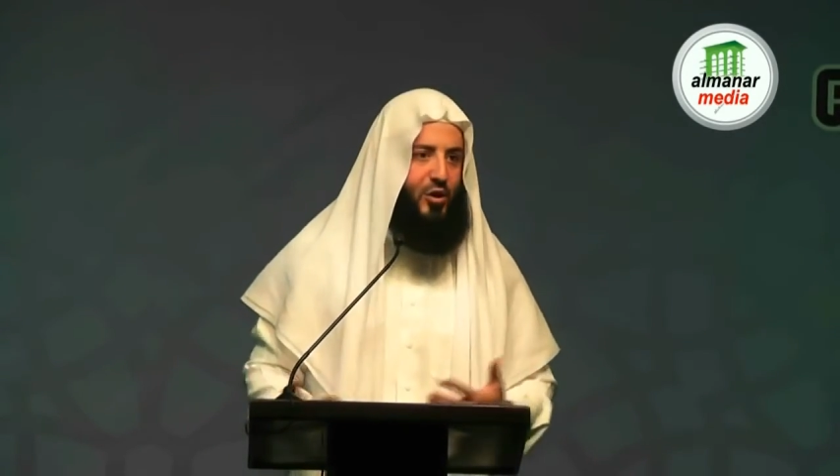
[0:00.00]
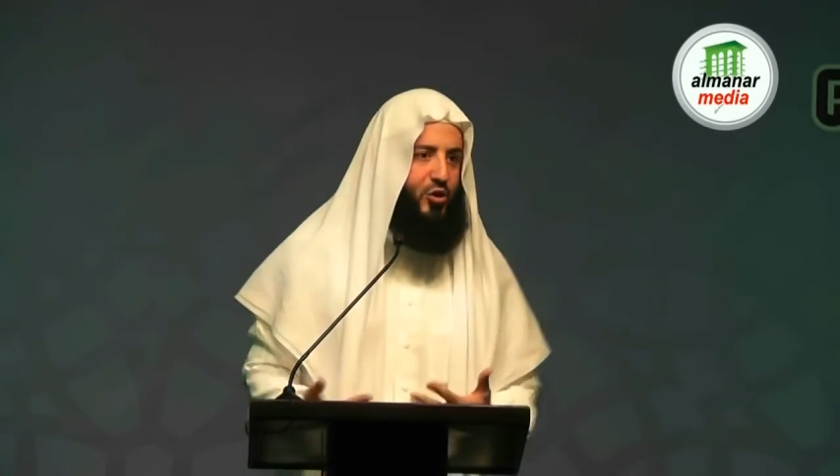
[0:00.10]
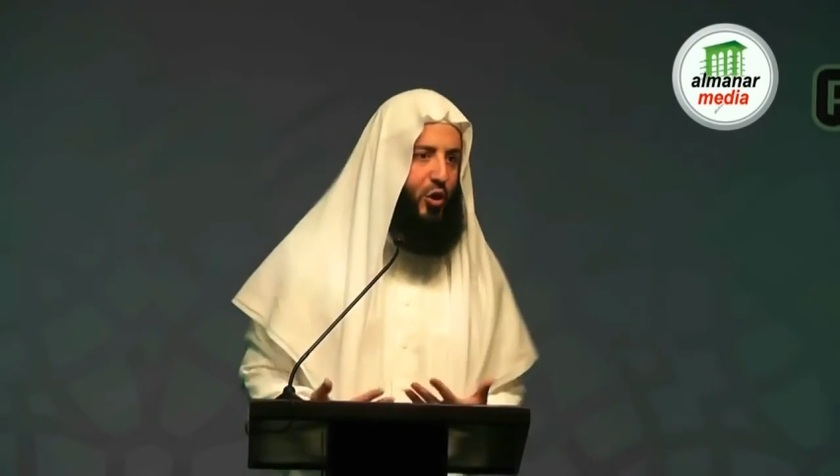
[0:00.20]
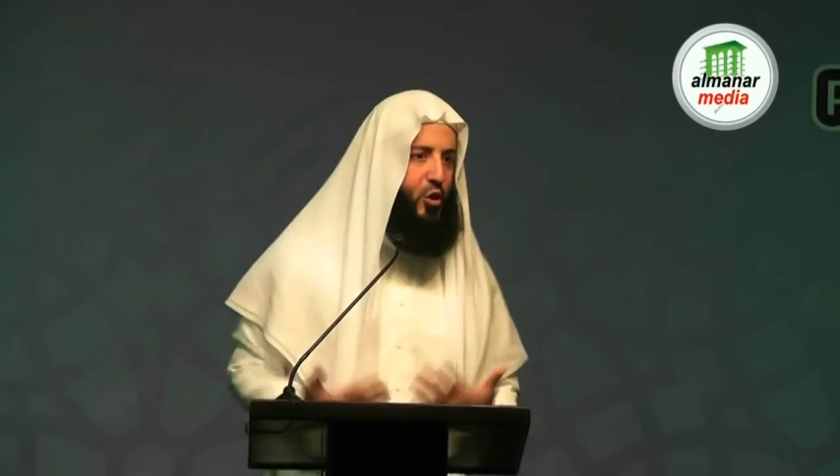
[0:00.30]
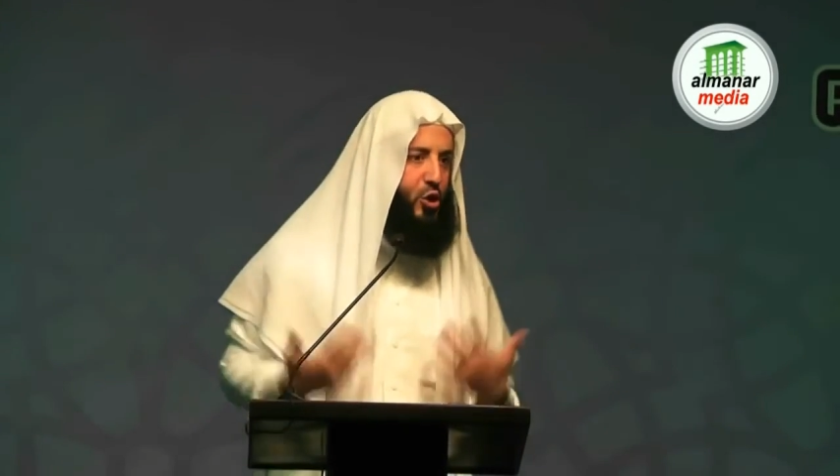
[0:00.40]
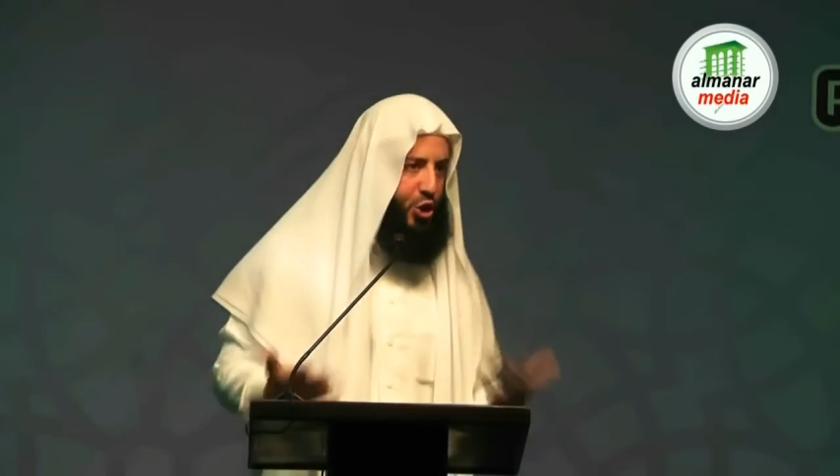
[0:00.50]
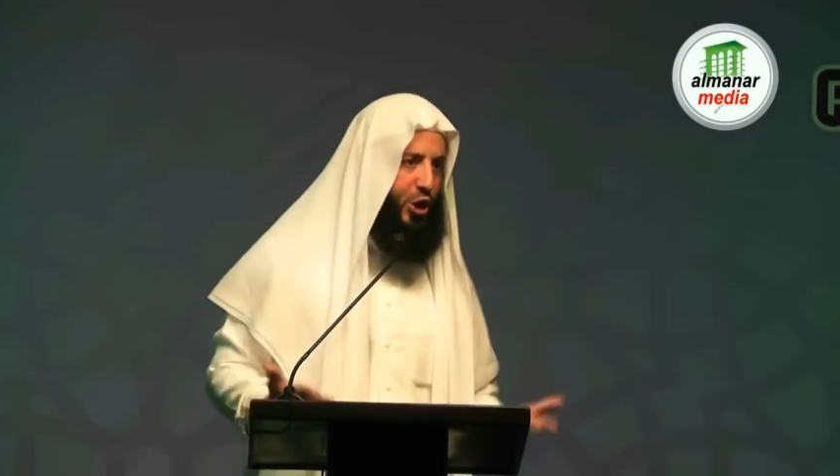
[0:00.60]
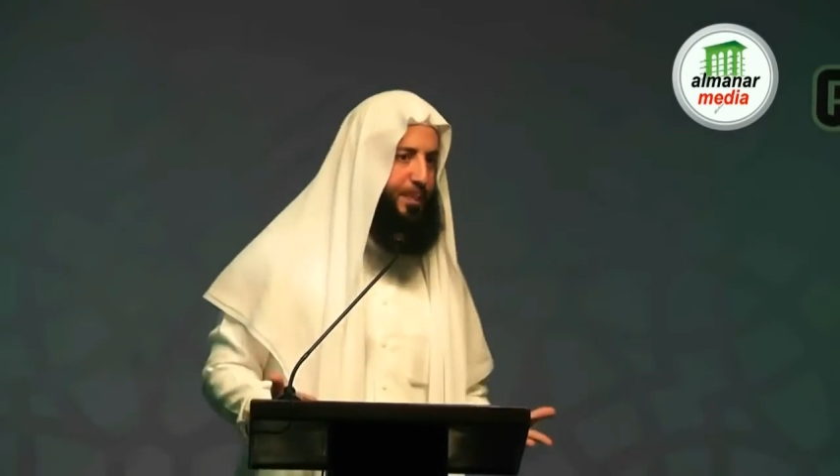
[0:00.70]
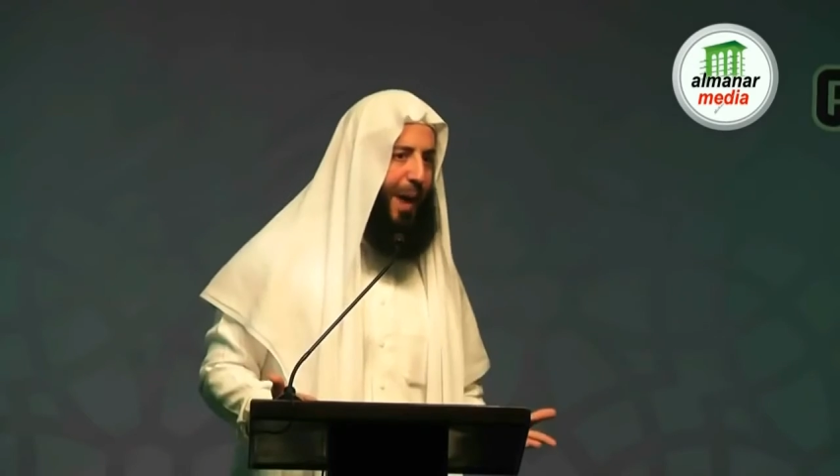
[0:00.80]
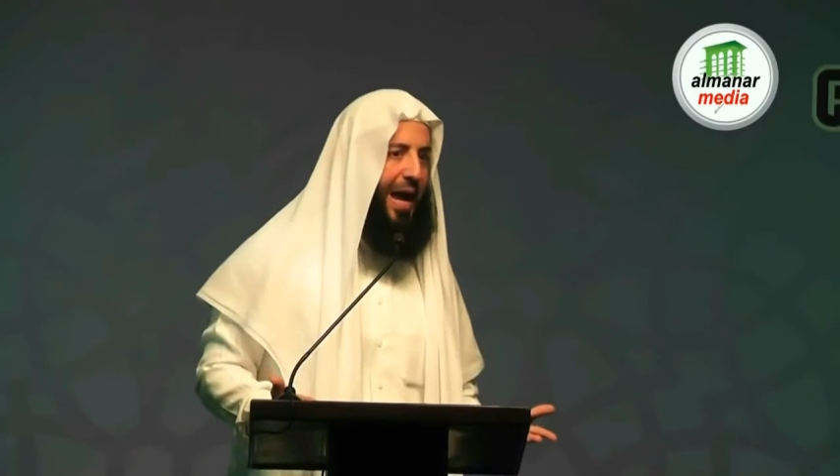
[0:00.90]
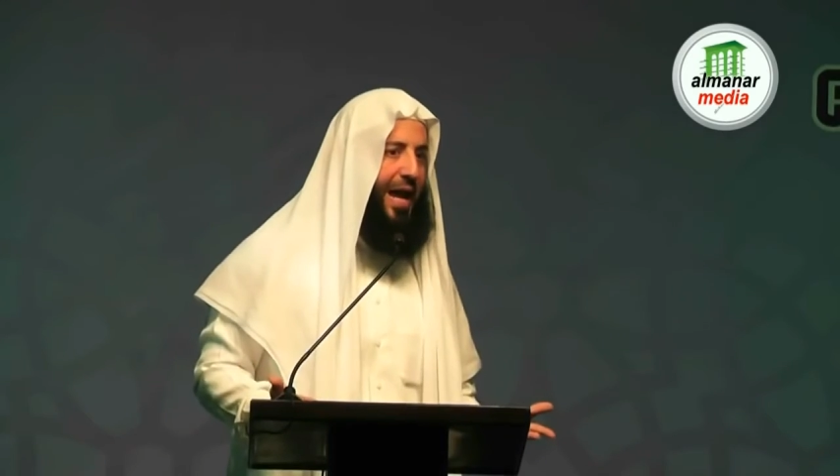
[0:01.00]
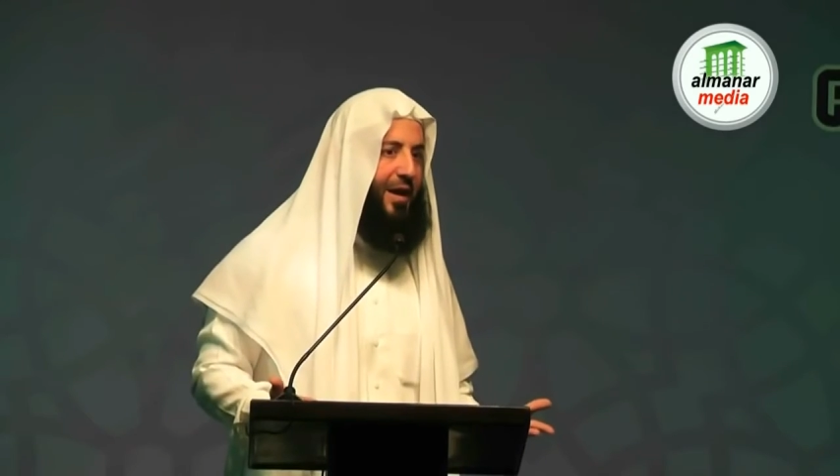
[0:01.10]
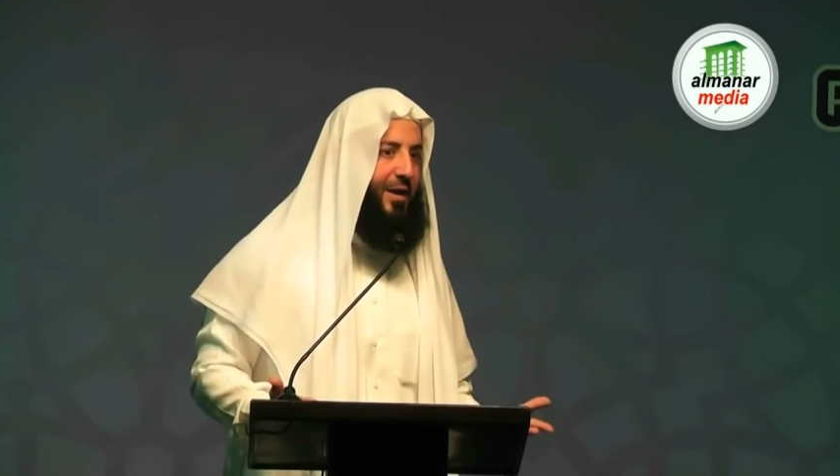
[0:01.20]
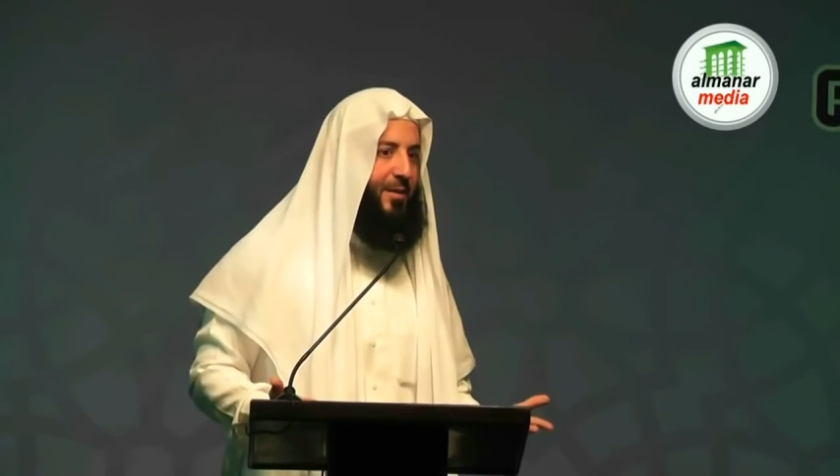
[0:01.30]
So you should panic.